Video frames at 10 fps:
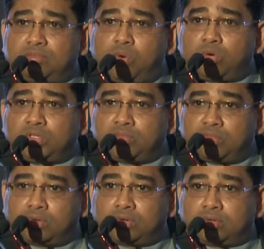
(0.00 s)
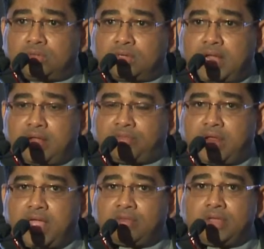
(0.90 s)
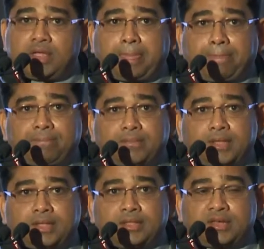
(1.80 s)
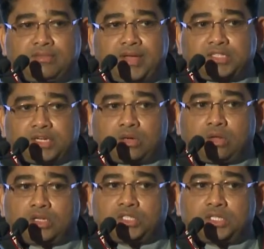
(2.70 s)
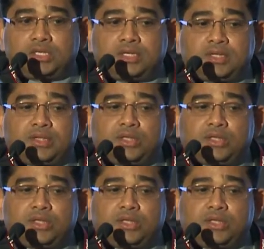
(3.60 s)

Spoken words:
more than more. After having the advanced technology,